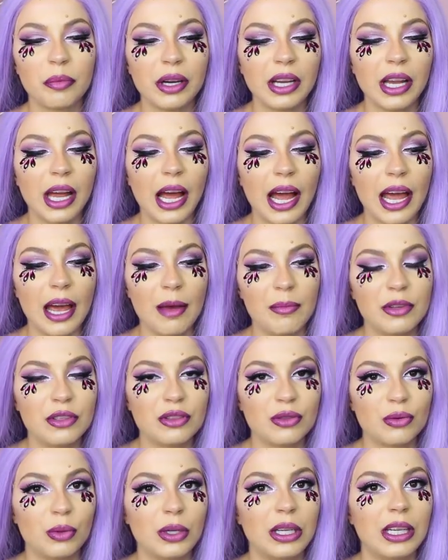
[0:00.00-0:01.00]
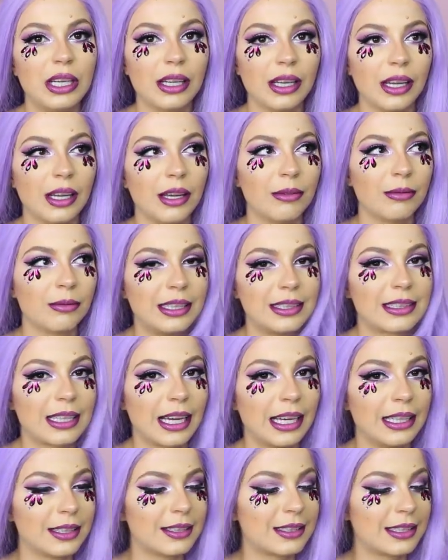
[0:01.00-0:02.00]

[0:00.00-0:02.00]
but I happen to really love this kind of